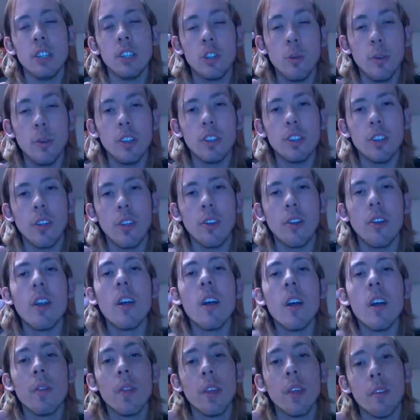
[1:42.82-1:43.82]
each other,
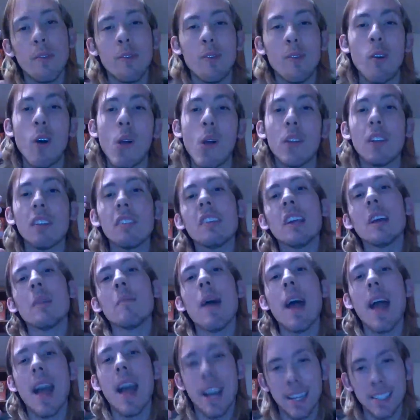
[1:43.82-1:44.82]
they fall on the same
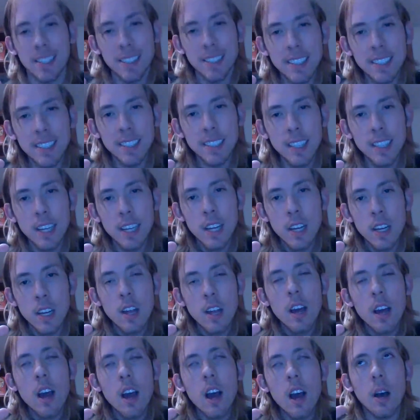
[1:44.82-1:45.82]
axis.
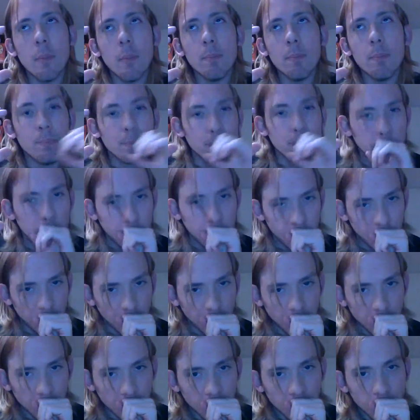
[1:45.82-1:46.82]

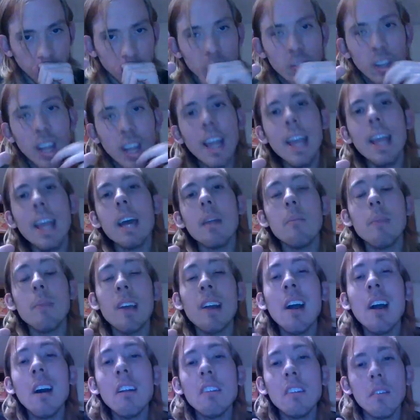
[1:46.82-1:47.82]
And
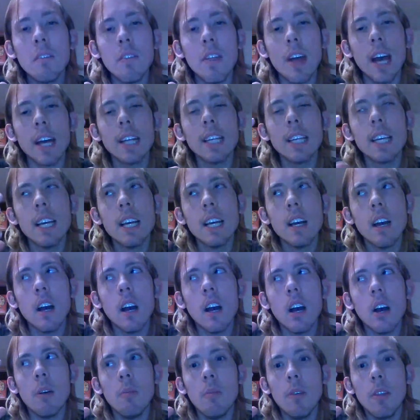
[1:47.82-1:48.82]
because of that,
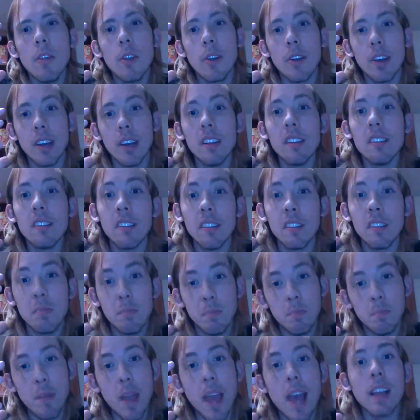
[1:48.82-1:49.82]
there is this
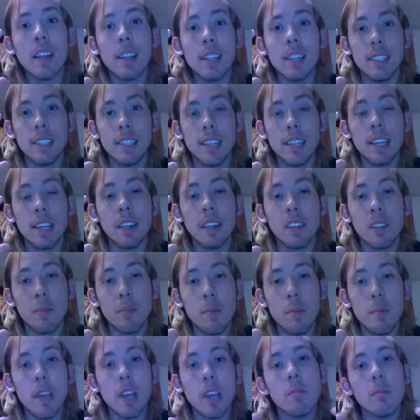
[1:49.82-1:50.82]
balance that needs to be
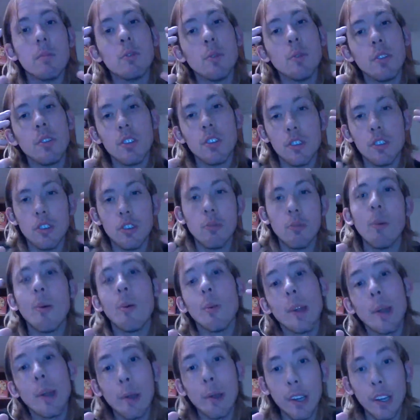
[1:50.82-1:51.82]
made between the two
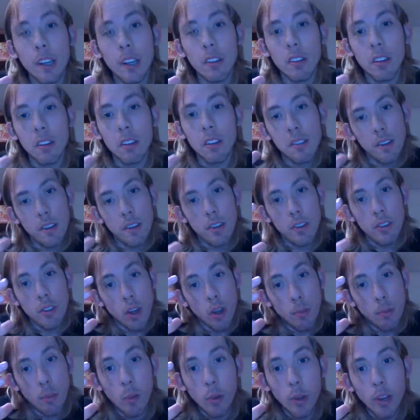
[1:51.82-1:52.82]
polarities because they're
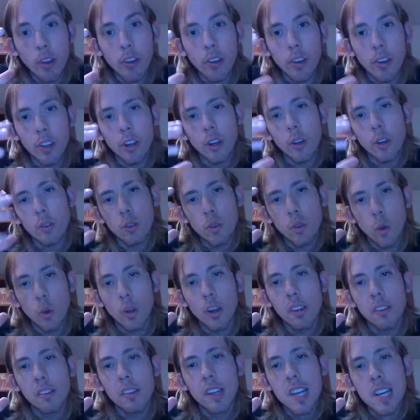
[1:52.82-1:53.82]
a polarity.
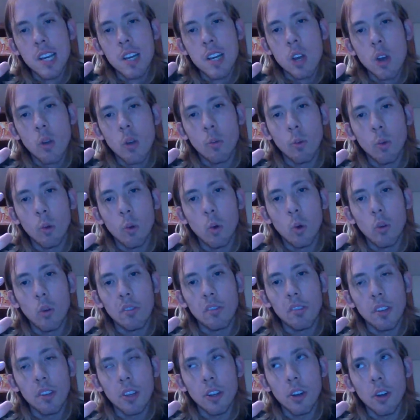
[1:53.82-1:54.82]
Taurus
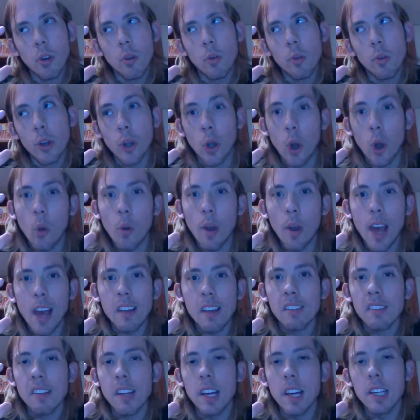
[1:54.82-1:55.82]
rules, your own
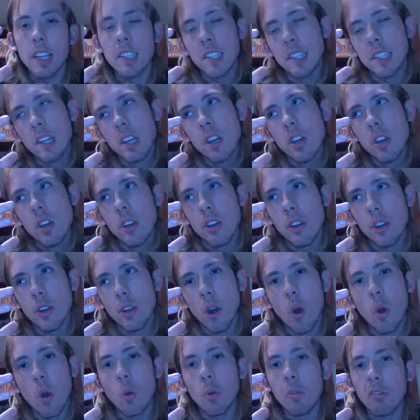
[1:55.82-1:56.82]
assets, your
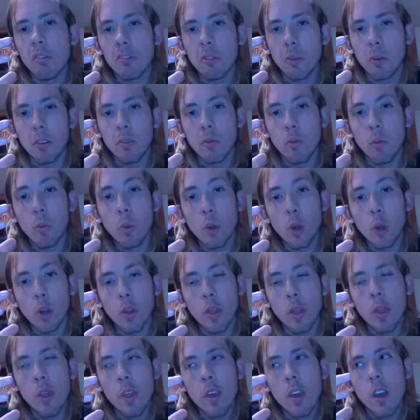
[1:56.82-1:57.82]
own sort of
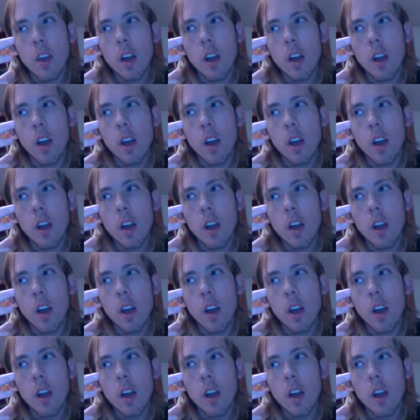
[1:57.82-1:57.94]
worth,